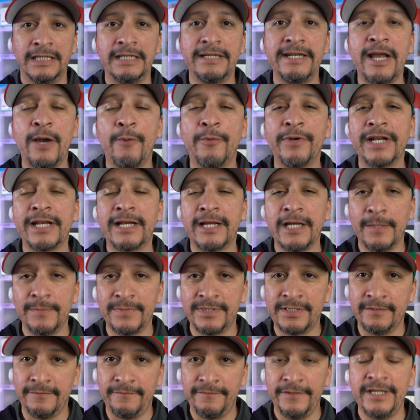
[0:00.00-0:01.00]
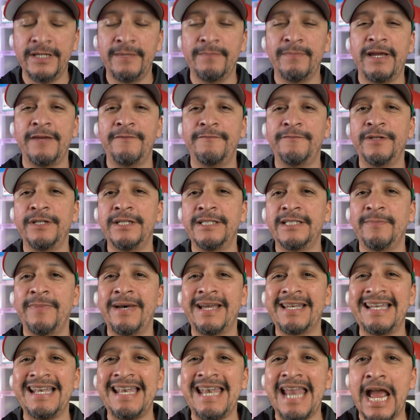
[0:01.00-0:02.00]
Now, when it comes to fit, my foot is
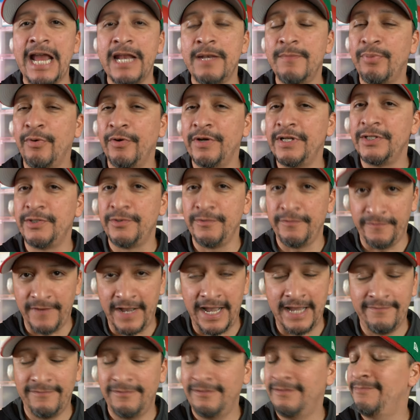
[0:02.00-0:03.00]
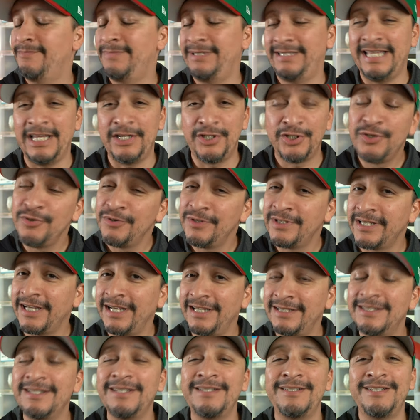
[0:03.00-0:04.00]
about a 9.25, but that shoe
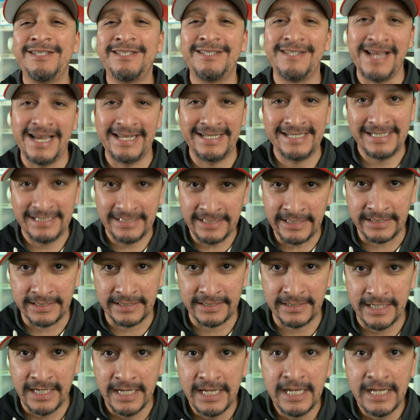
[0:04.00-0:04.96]
size does not exist.